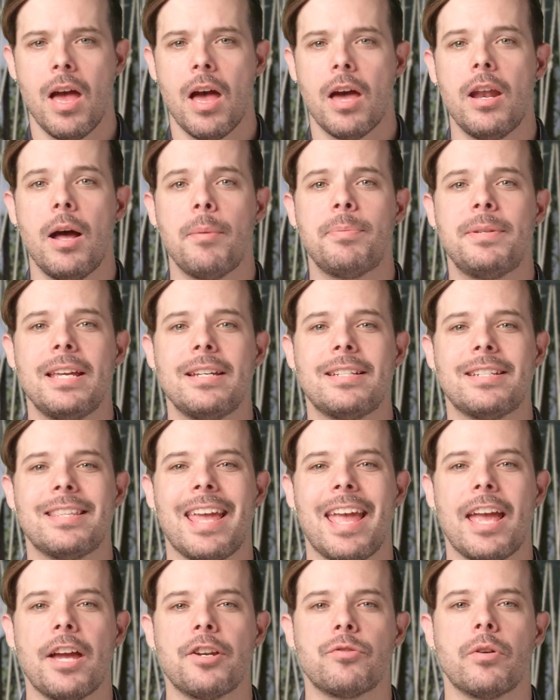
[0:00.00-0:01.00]
An update to
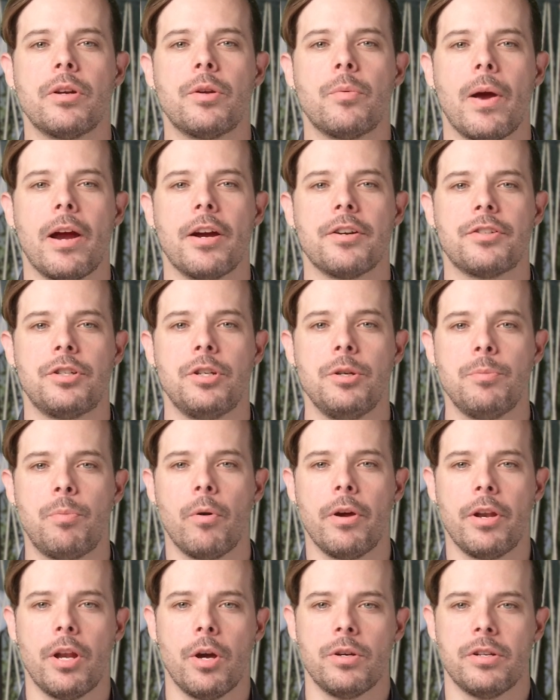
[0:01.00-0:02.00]
the Android Wear
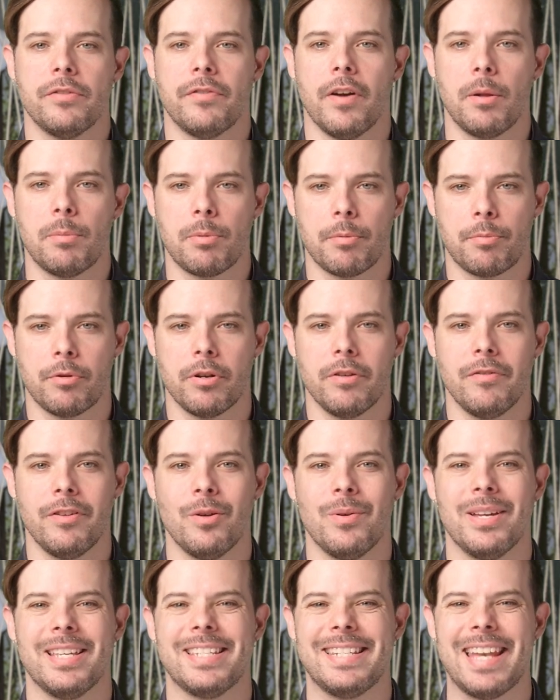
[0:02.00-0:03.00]
2.0 developer
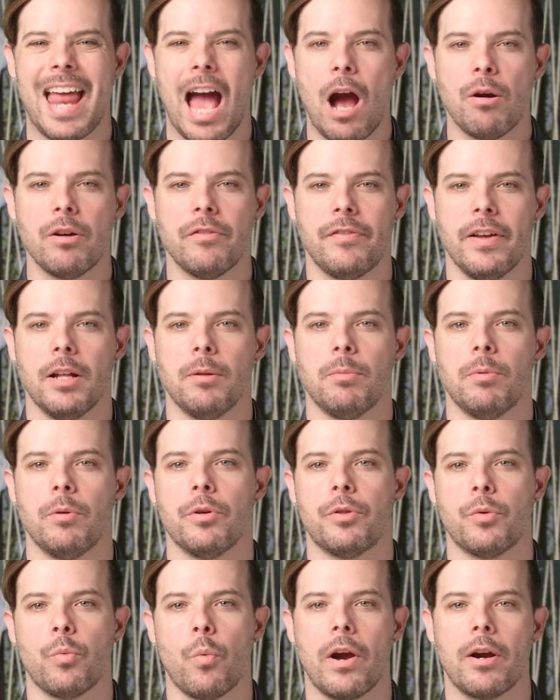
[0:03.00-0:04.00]
preview is now available
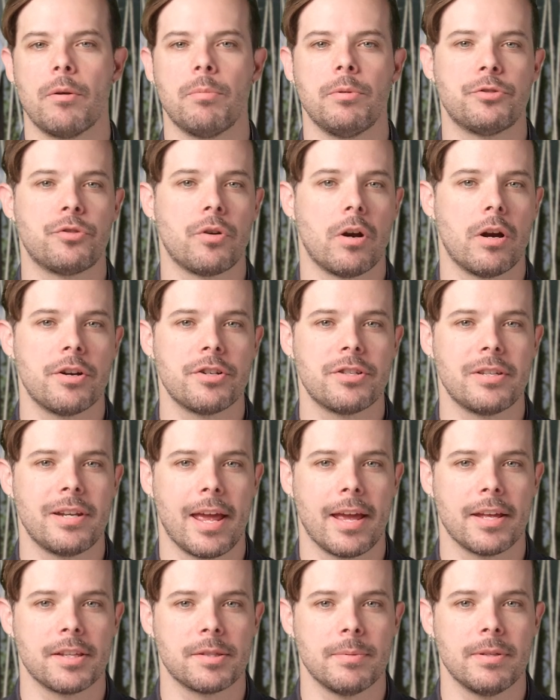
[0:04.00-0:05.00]
with wearable drawers
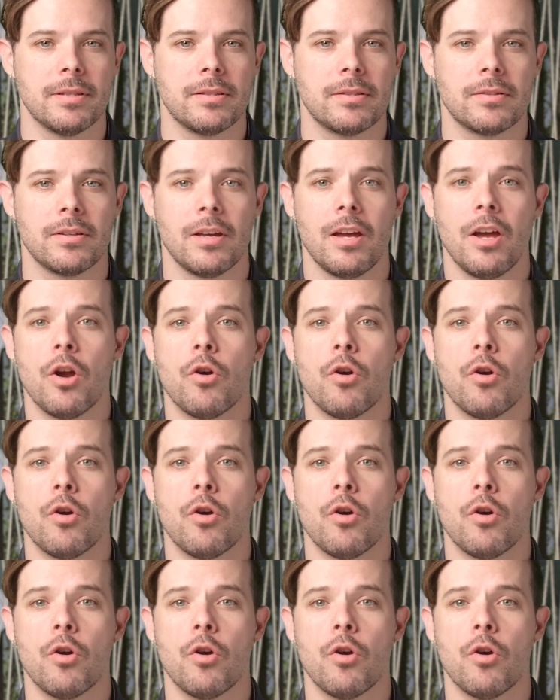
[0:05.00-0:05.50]
enhancements,